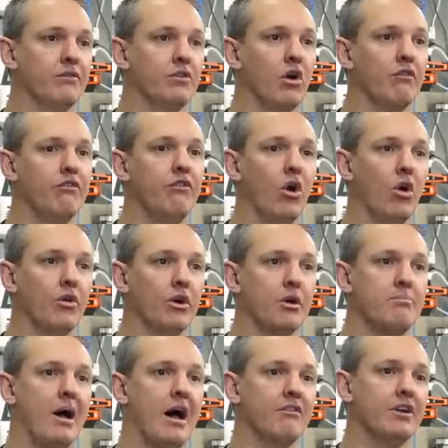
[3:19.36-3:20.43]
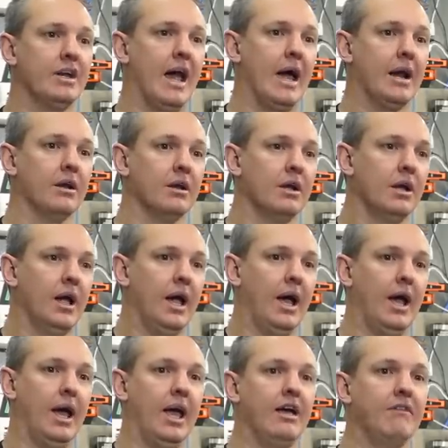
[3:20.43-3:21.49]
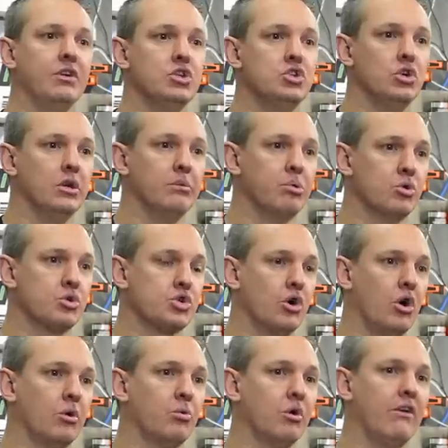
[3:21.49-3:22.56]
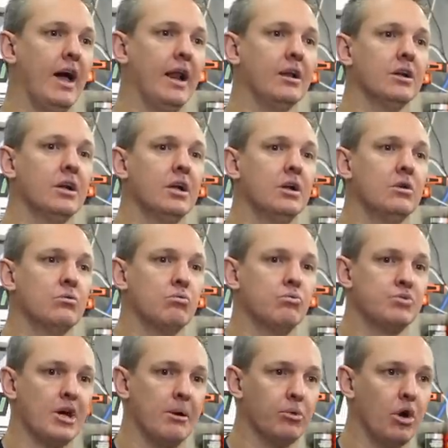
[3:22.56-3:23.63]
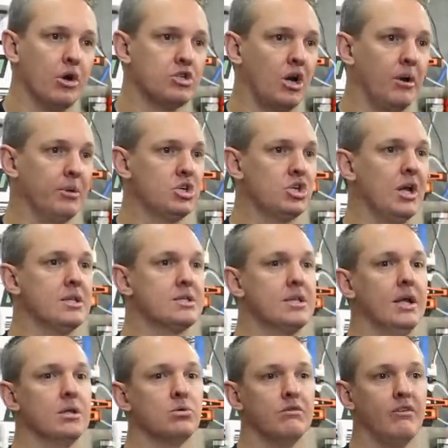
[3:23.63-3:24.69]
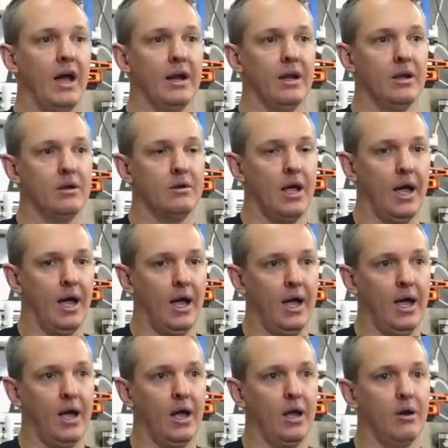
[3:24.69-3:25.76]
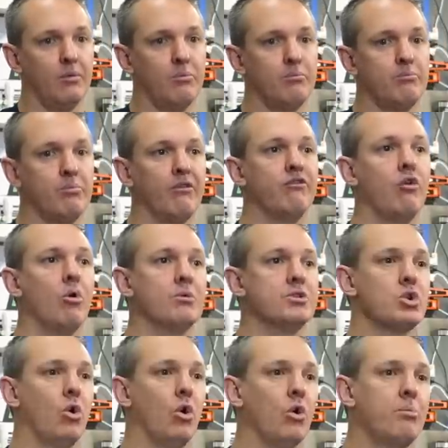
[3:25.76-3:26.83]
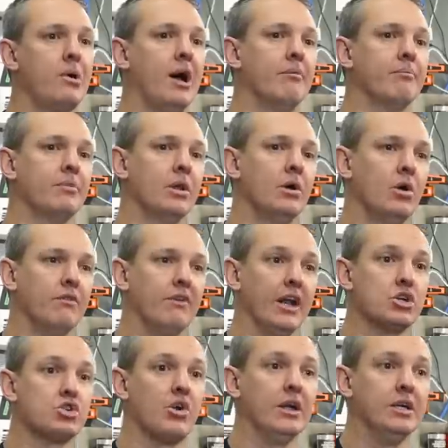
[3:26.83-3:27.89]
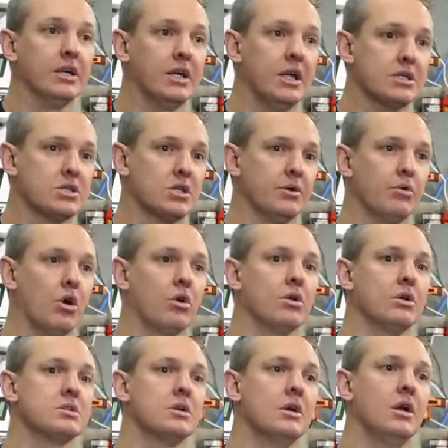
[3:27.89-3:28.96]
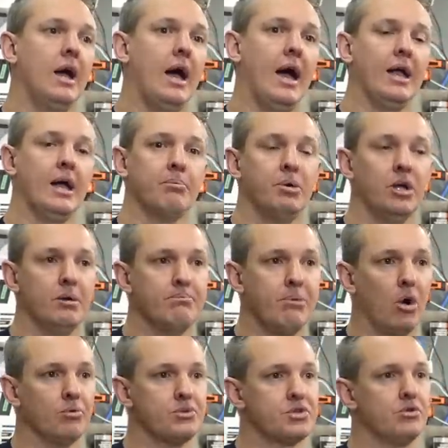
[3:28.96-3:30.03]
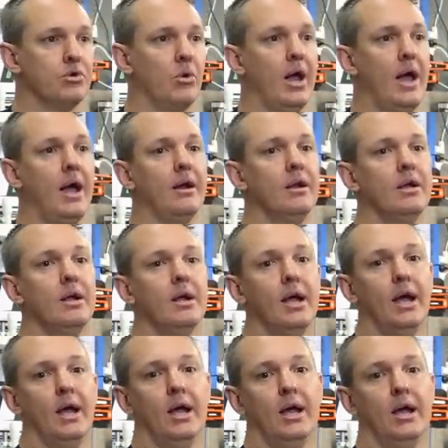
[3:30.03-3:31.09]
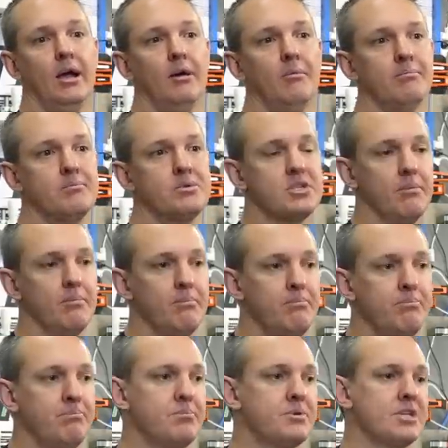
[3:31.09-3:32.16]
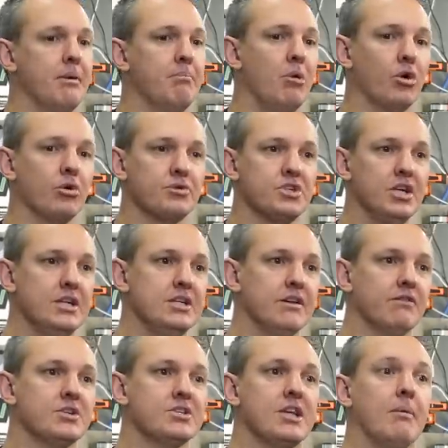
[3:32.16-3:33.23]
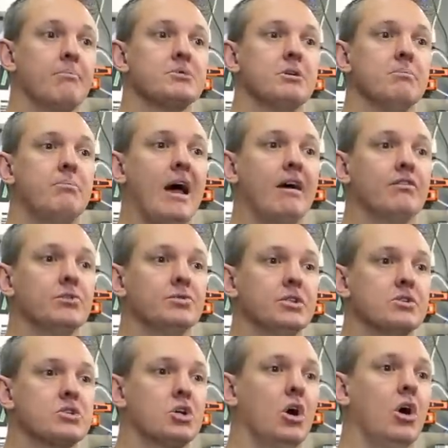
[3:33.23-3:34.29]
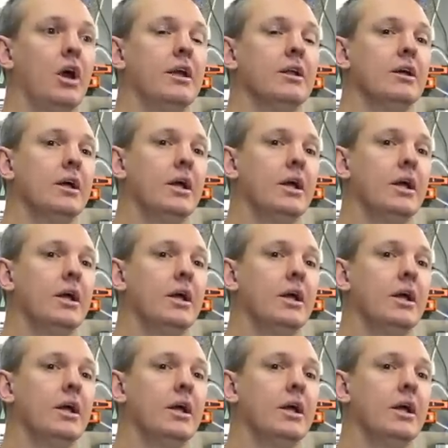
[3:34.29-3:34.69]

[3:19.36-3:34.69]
We've gone further and above and added a heavy duty push rod. We've added double row timing chain set. We've added a performance oil pump. We've added trunnion kits to the rockers, ARP bolts throughout. Some models need different sumps and baffles inside.